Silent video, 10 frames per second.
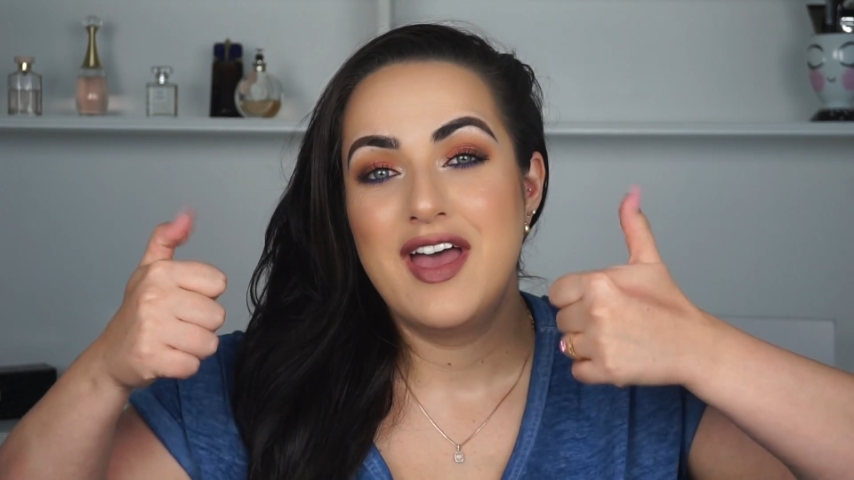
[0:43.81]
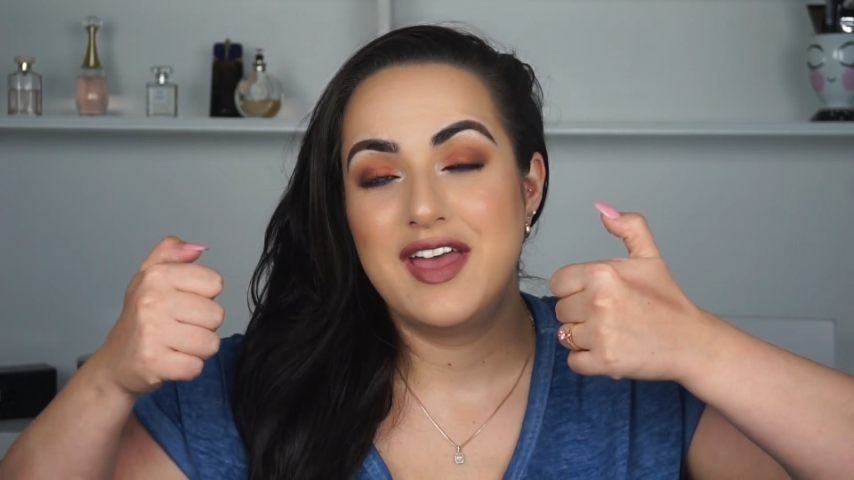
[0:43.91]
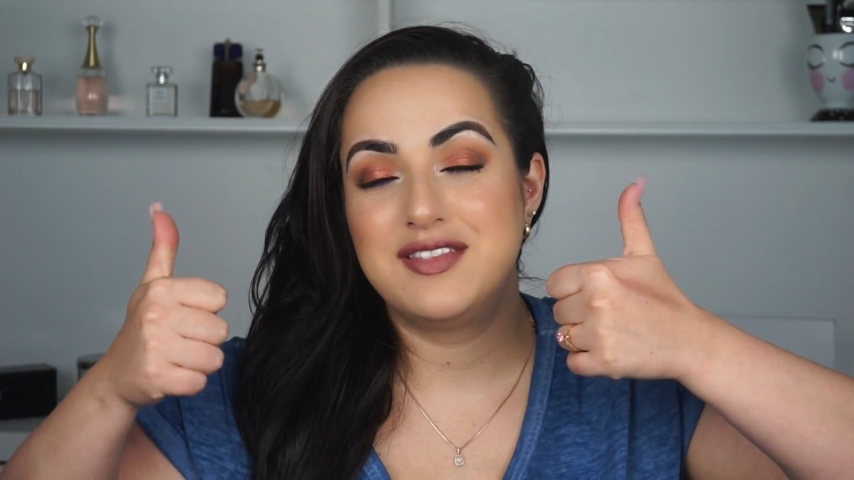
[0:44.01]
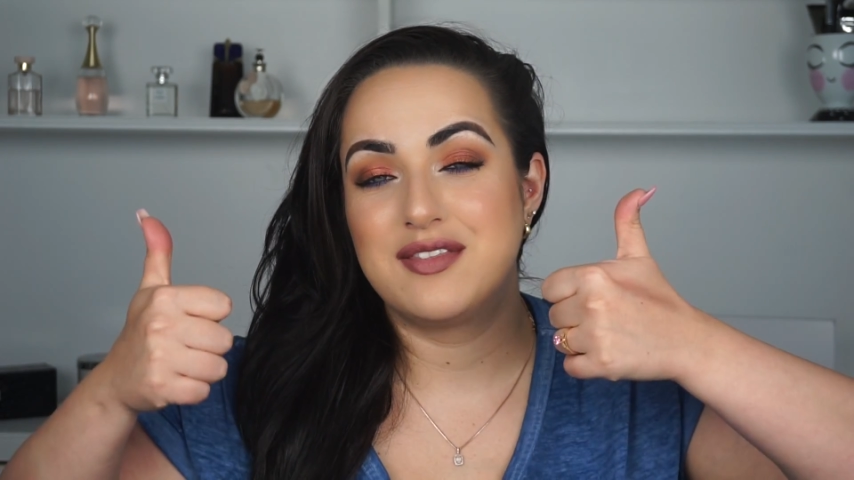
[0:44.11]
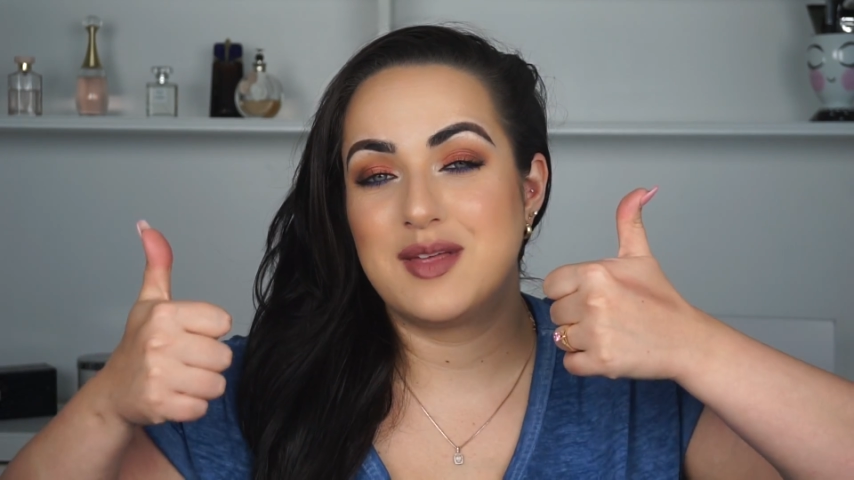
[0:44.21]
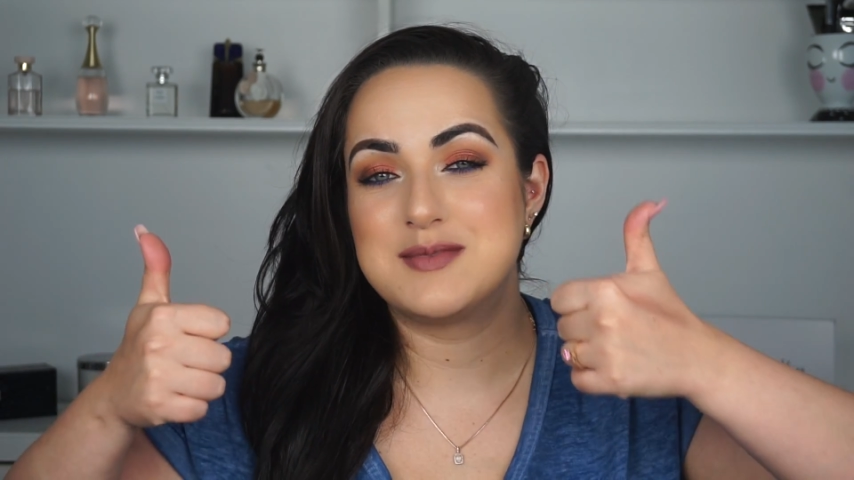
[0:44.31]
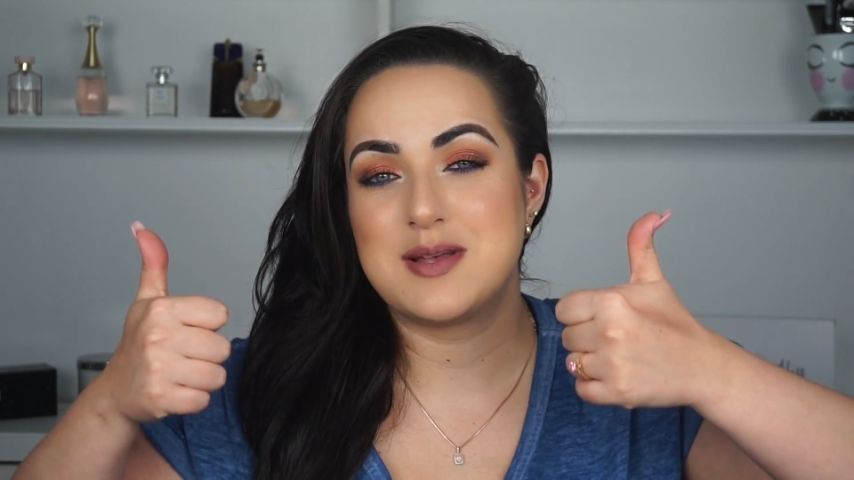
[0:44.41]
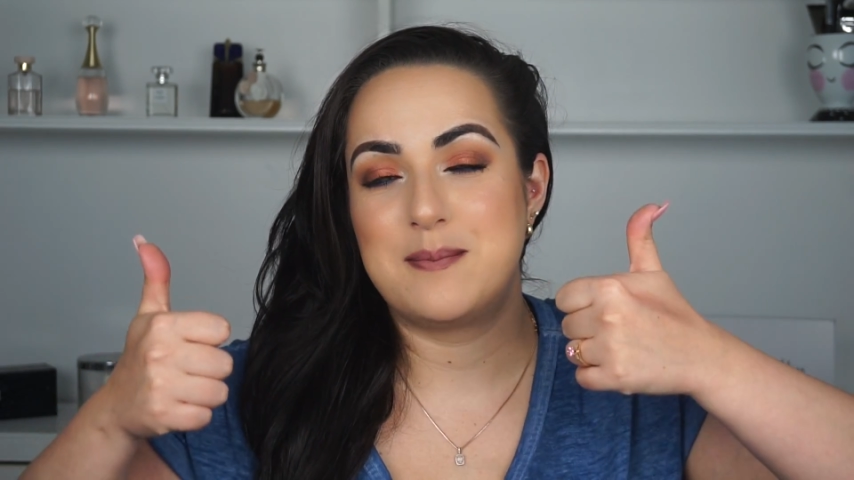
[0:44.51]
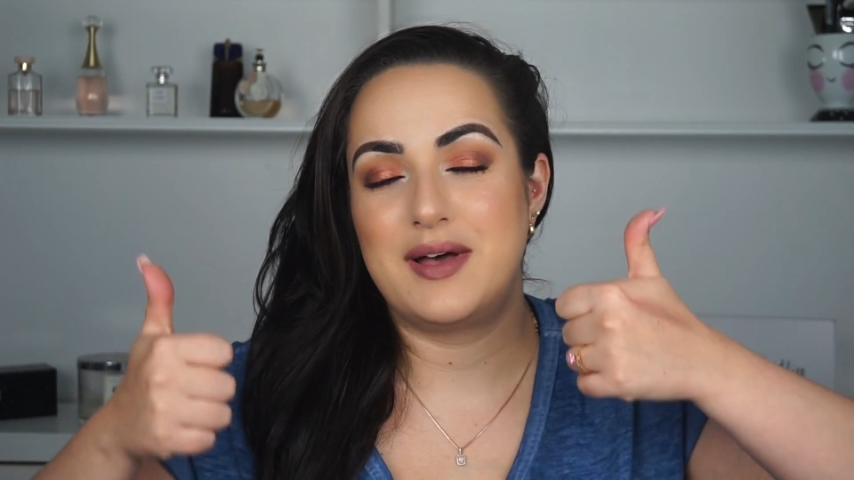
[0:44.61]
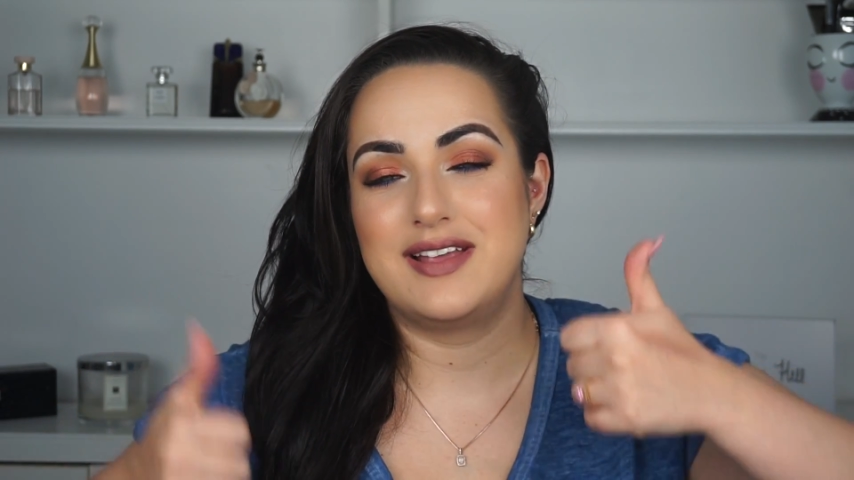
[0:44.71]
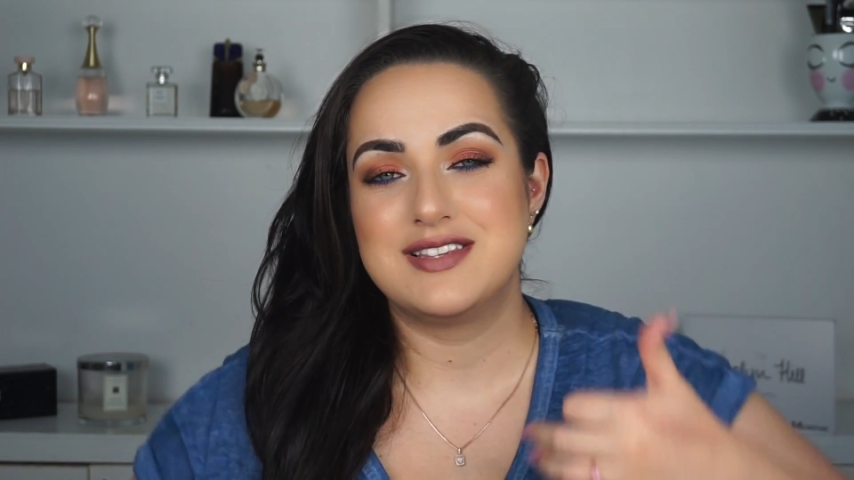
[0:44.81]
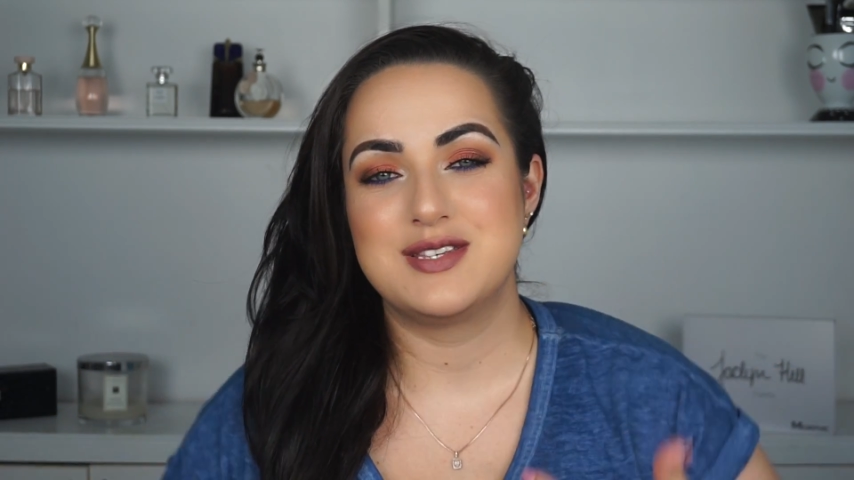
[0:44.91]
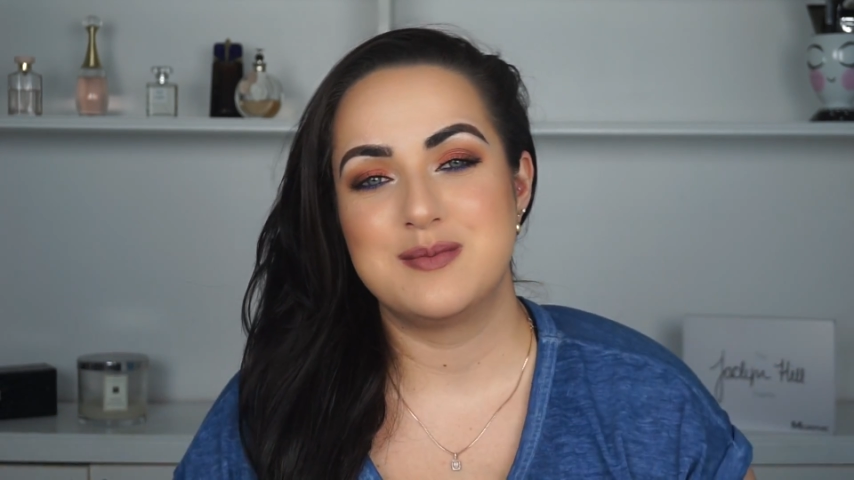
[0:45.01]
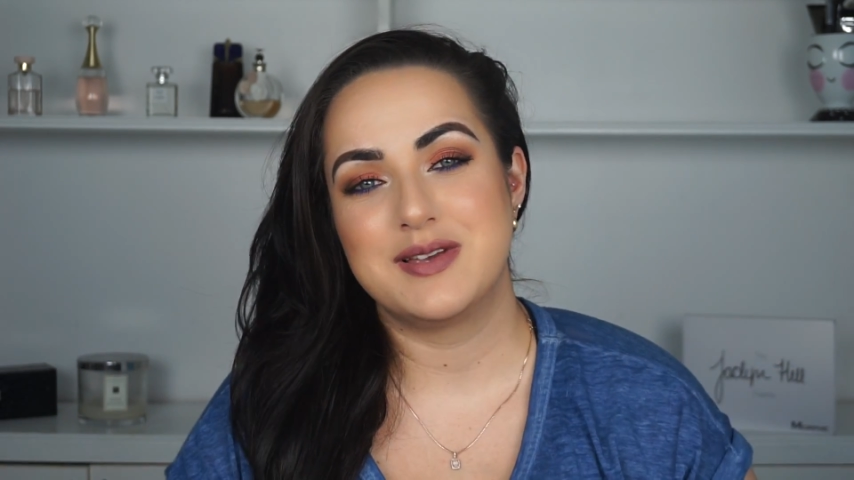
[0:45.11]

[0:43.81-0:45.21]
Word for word: hit the thumbs up button too